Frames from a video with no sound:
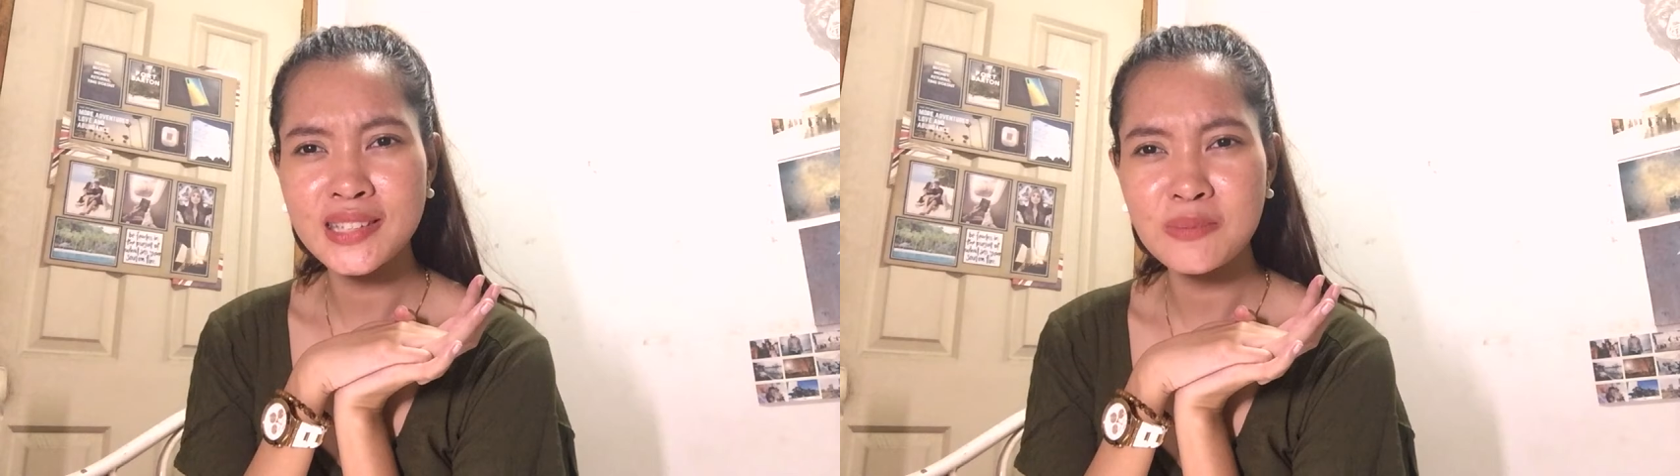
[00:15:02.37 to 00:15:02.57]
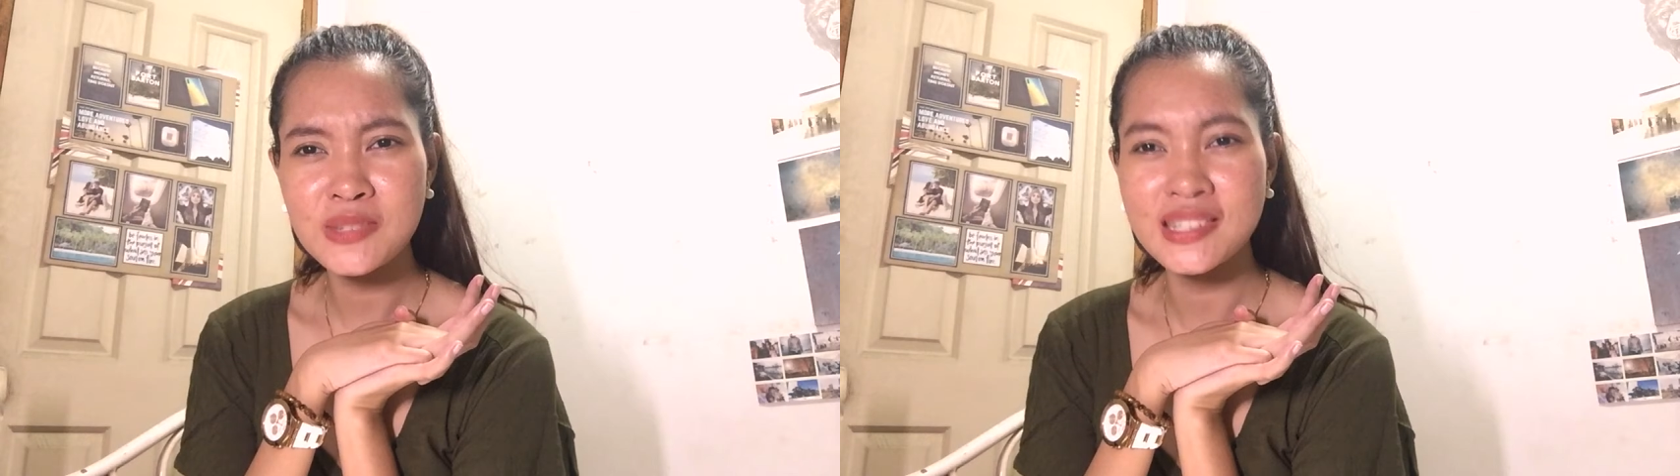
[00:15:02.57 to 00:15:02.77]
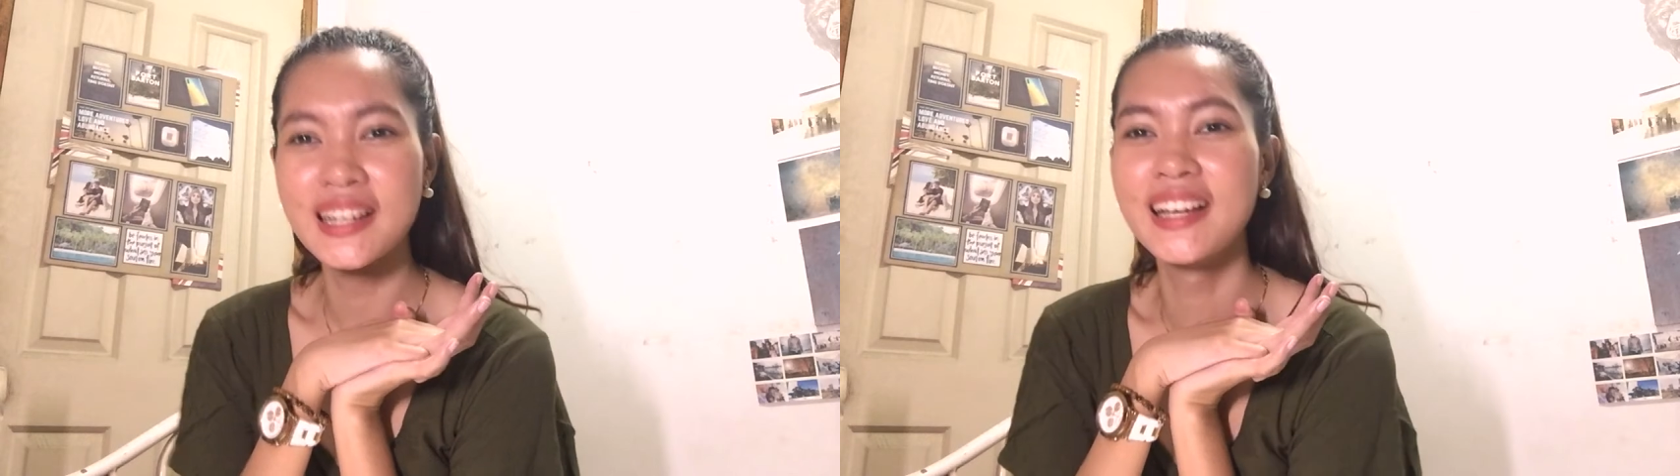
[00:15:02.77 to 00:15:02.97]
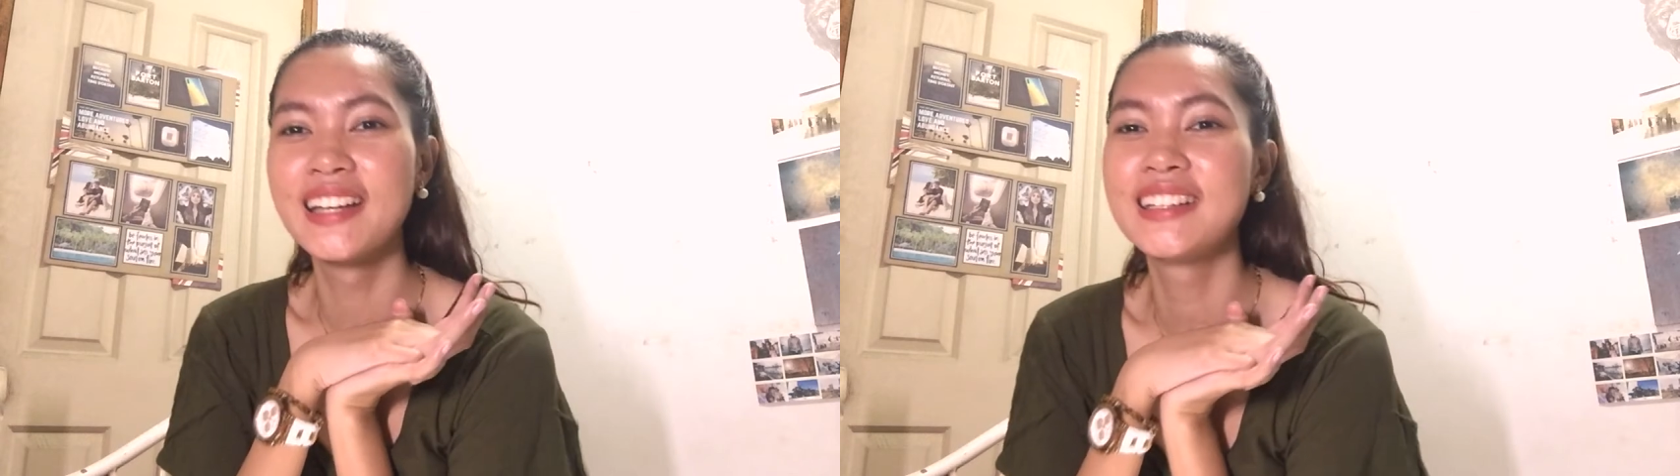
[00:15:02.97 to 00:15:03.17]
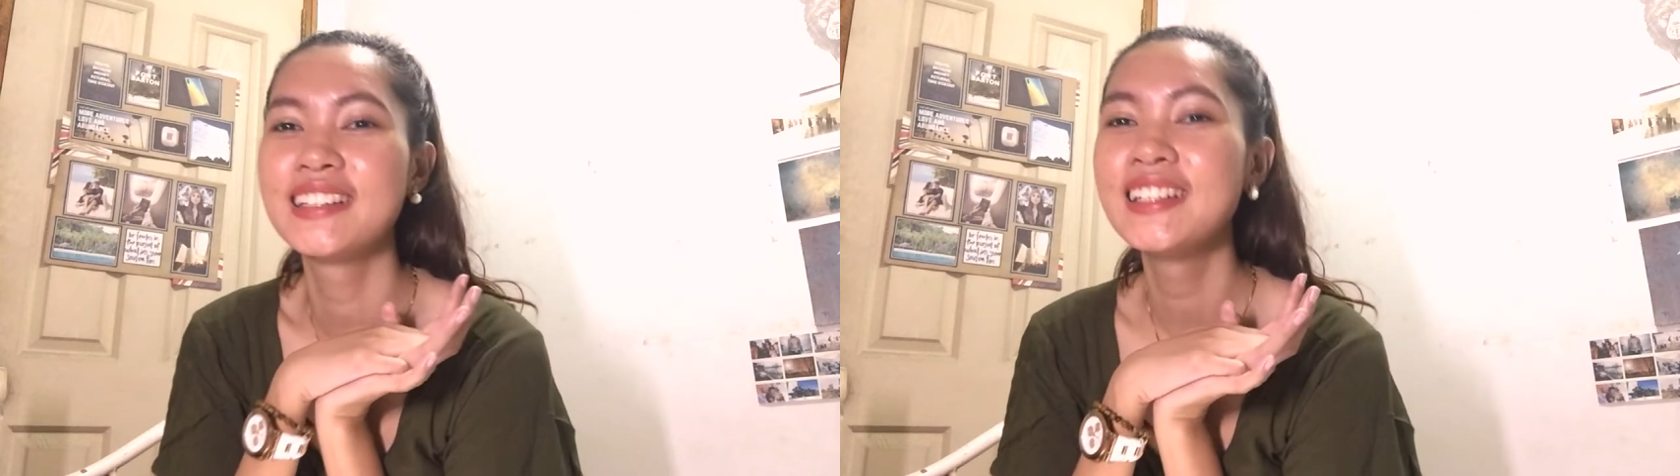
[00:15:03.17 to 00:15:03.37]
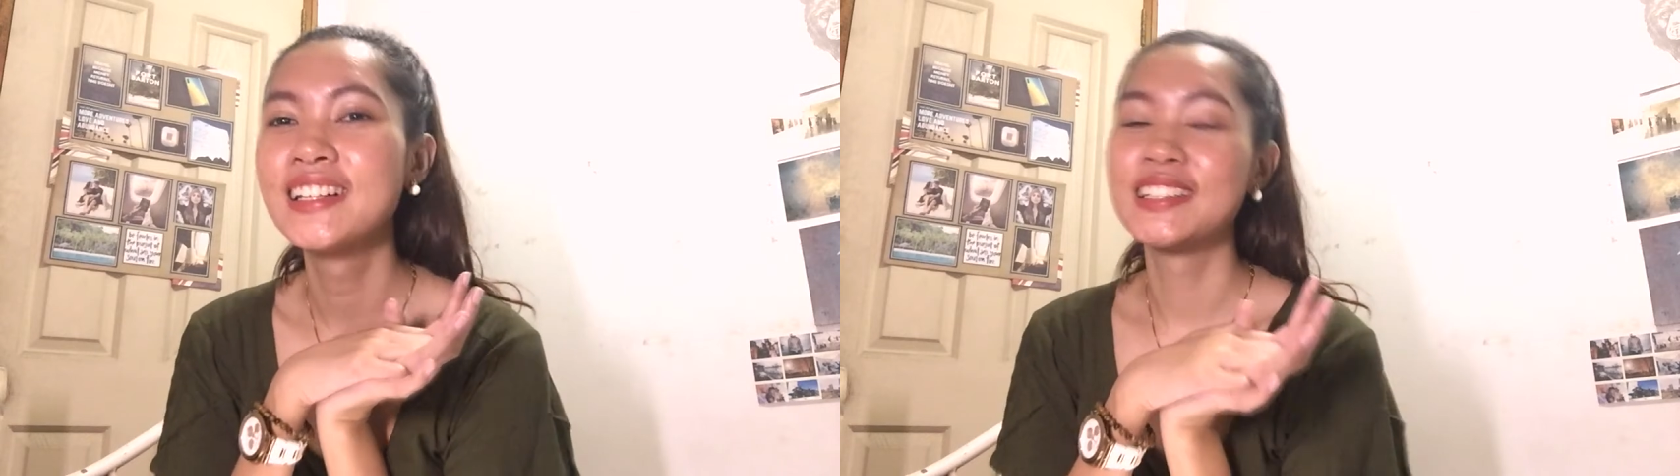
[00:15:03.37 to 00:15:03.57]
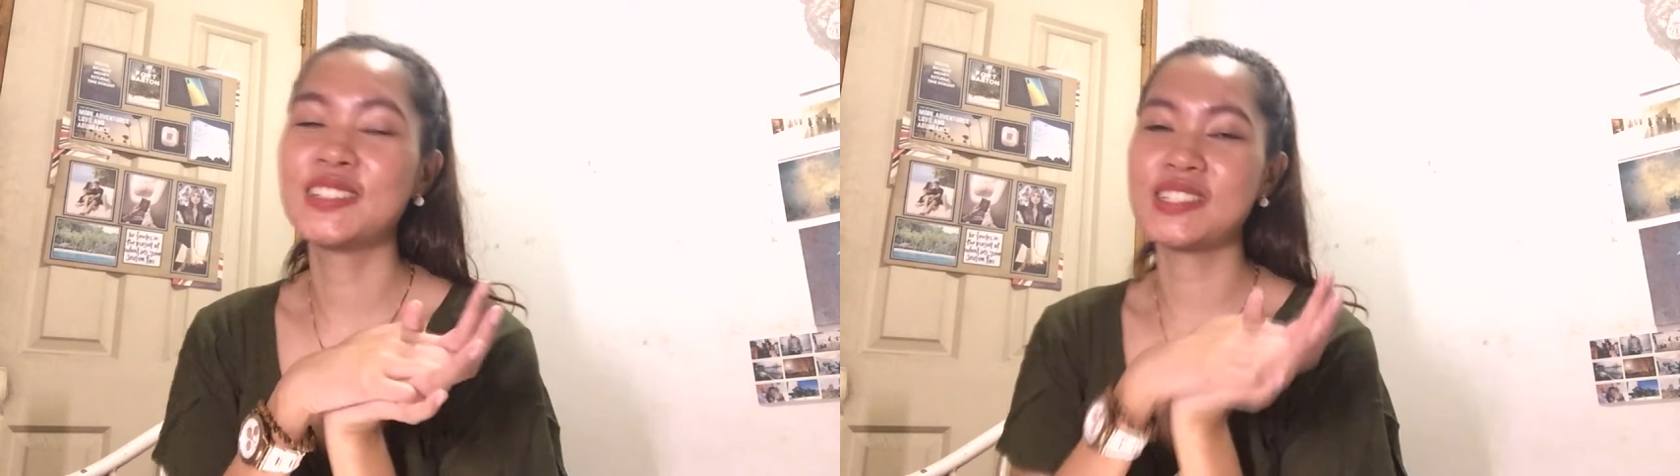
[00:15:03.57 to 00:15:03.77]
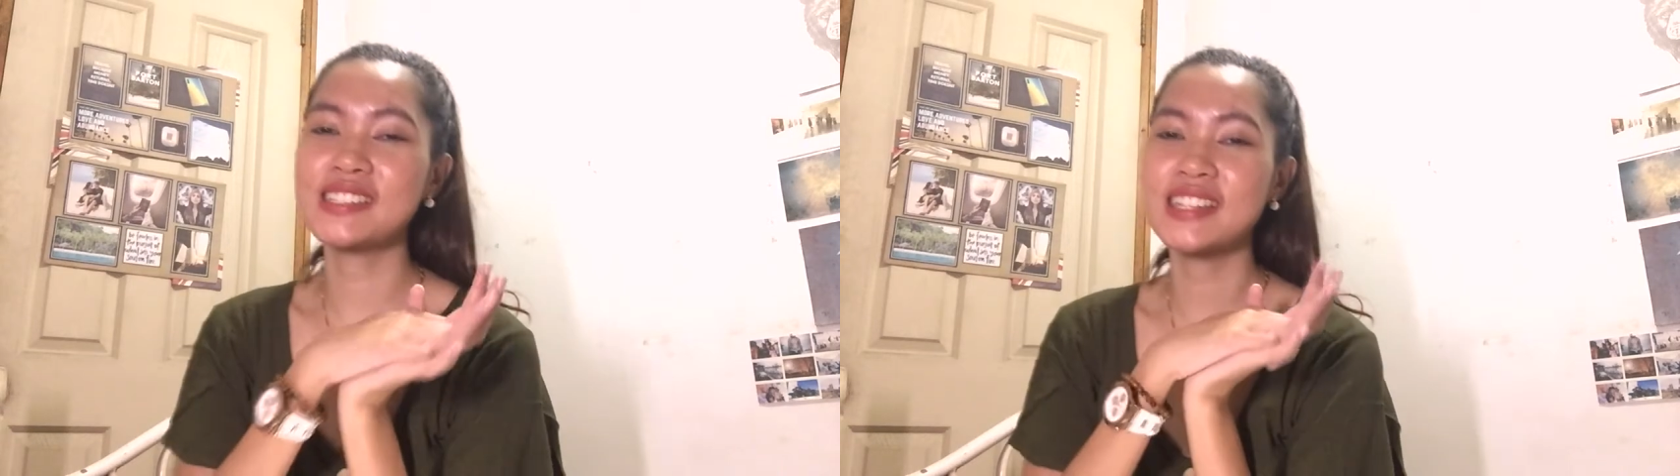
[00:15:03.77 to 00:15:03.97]
tips.
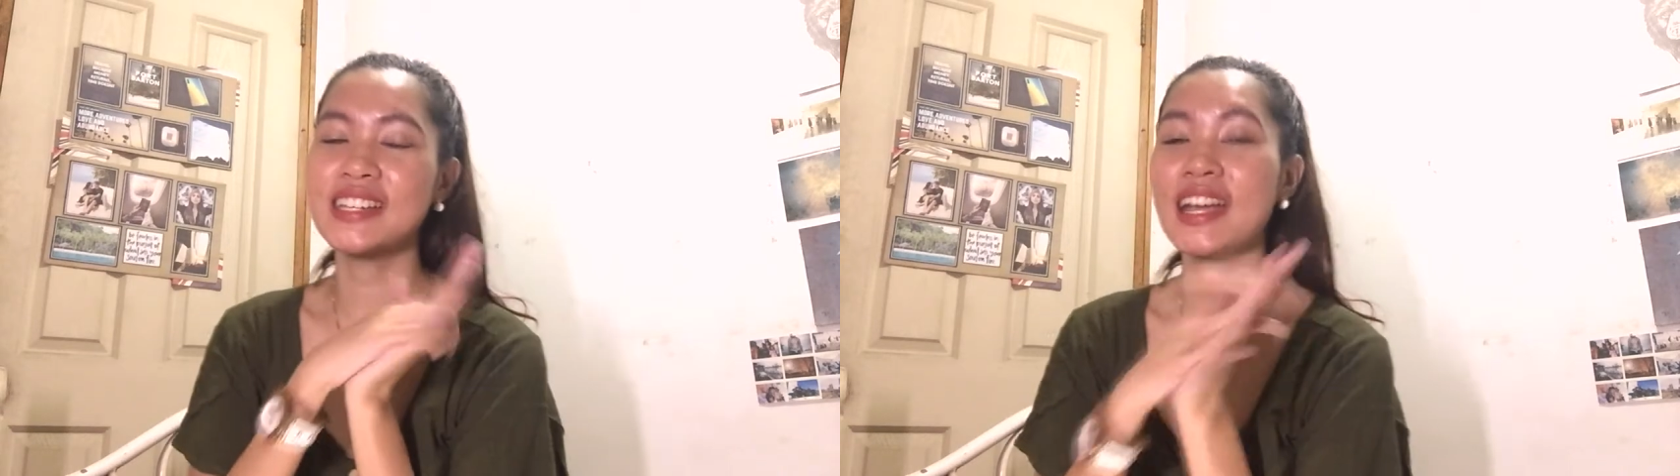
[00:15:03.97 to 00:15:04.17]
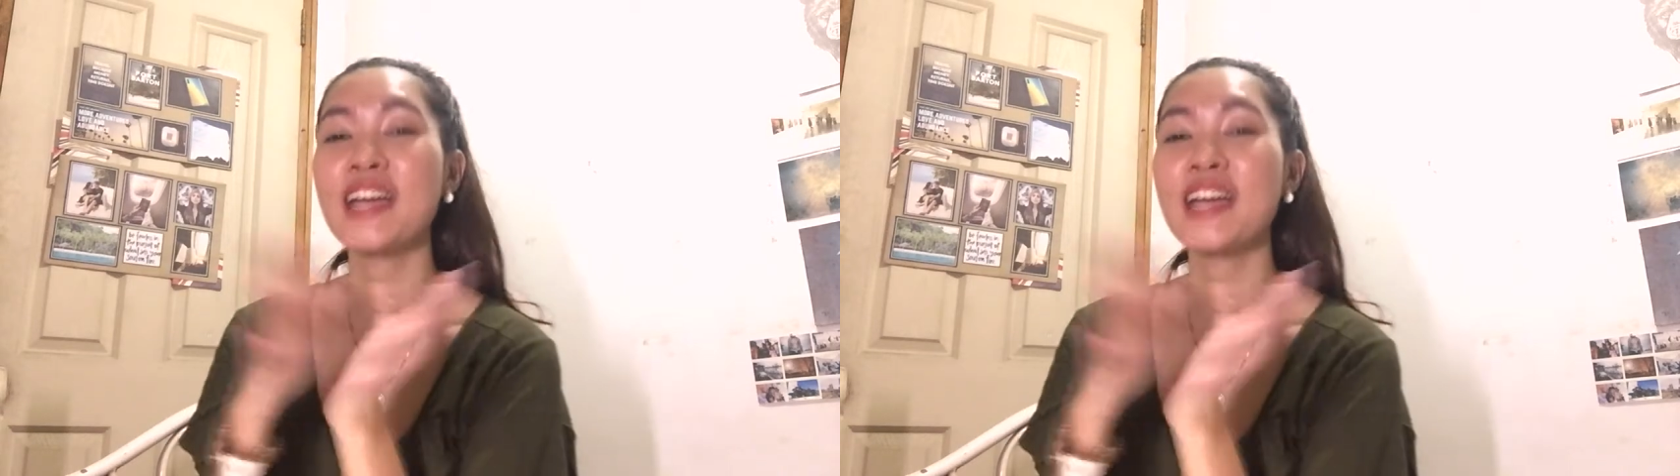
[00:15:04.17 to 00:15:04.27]
No, just kidding.